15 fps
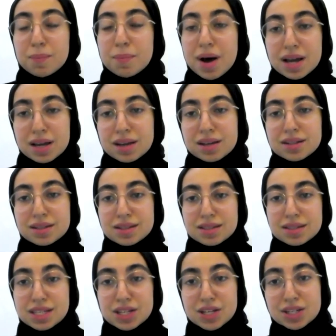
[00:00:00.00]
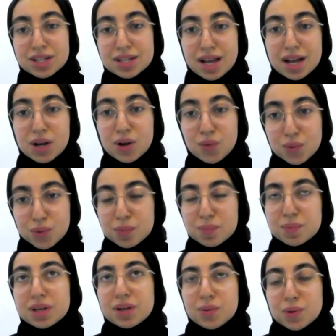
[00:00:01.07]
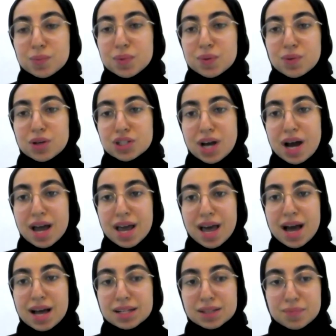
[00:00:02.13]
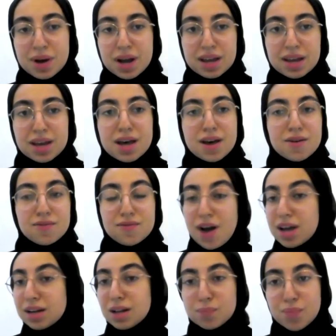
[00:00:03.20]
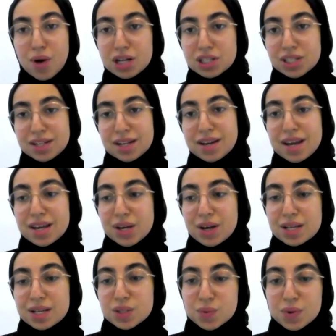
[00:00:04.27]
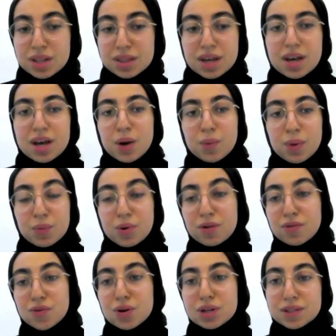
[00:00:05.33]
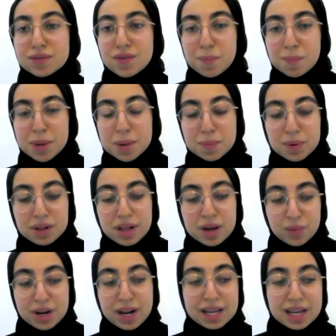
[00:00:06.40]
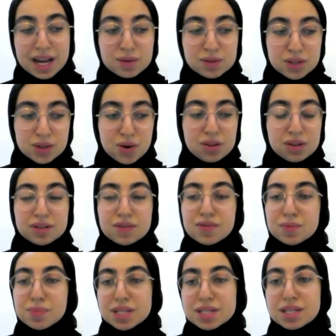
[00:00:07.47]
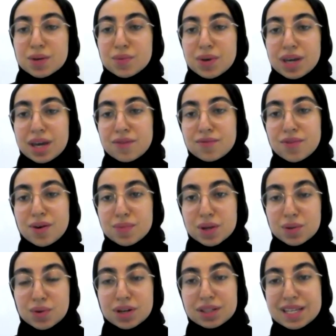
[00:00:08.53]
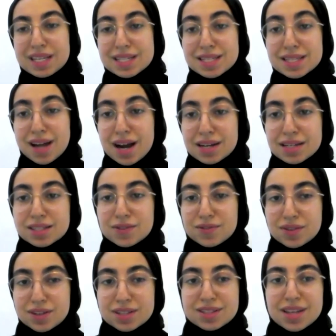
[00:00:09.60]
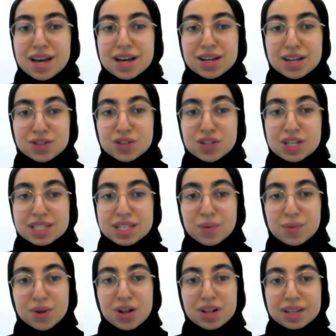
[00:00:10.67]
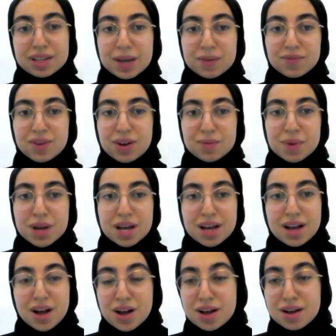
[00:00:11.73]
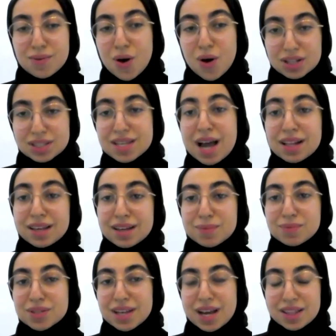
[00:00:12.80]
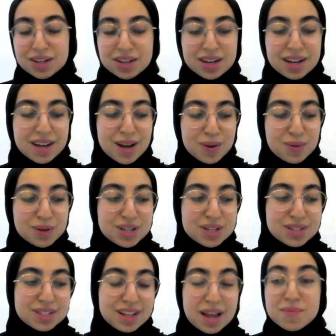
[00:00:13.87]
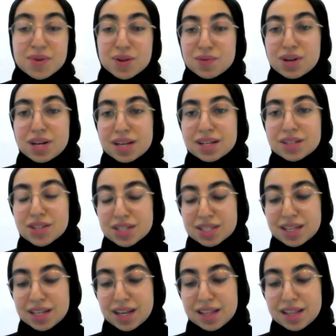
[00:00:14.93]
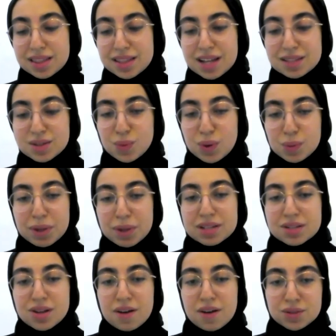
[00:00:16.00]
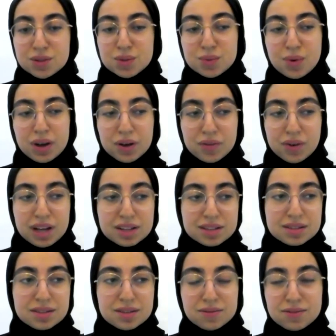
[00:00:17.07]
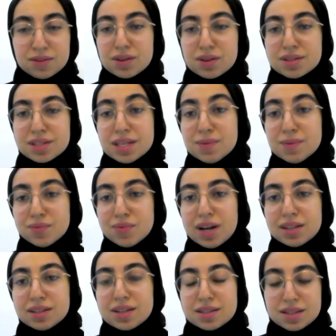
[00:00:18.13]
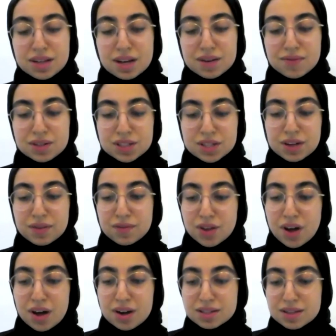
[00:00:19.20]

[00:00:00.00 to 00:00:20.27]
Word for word: My senior design group, the group in which I had my final project at AUS with, we were four different people. And when I counted all the different places that we came from, there were at least nine different countries that we all came from, uh, all tallied up together, which is, I mean, really interesting. And then that's what plays off to a great uh, team, right? It's the diversity of thought.